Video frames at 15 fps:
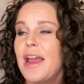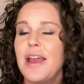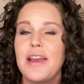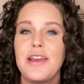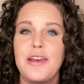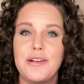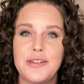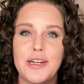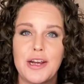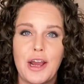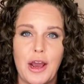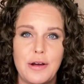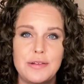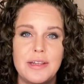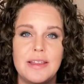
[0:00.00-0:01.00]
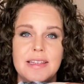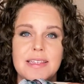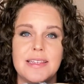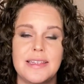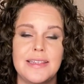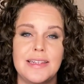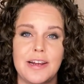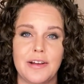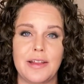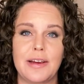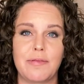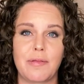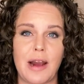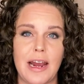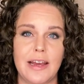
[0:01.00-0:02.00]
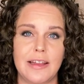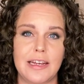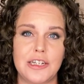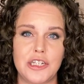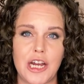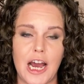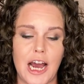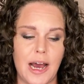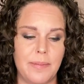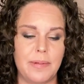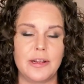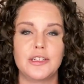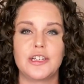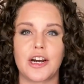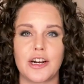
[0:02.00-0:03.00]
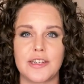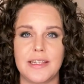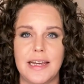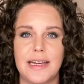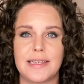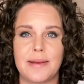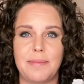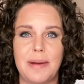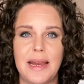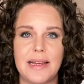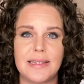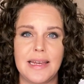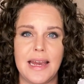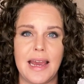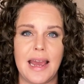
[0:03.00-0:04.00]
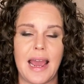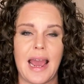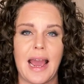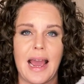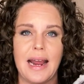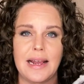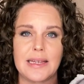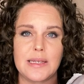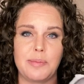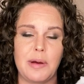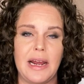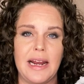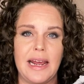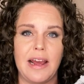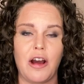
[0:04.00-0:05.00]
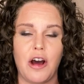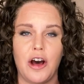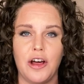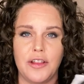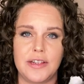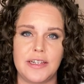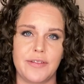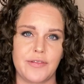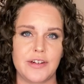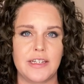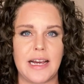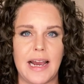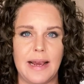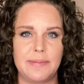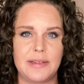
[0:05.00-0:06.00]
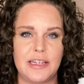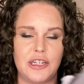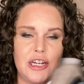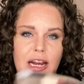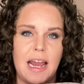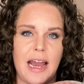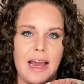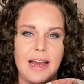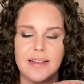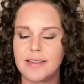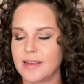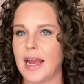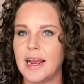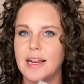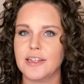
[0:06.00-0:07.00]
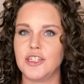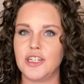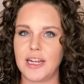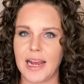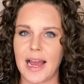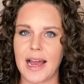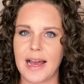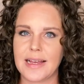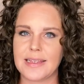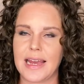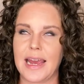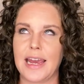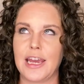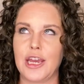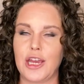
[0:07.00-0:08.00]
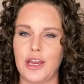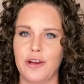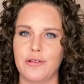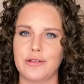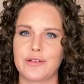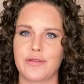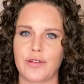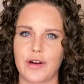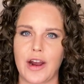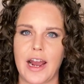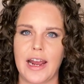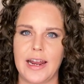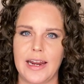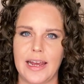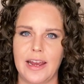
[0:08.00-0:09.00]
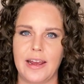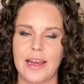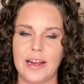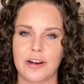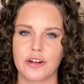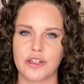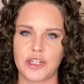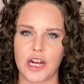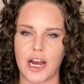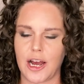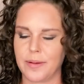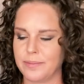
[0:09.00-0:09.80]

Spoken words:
you should go to the Sincerely Rylee shop. Darcy is amazing at explaining all the different types that she has, and she has a huge variety in her shop.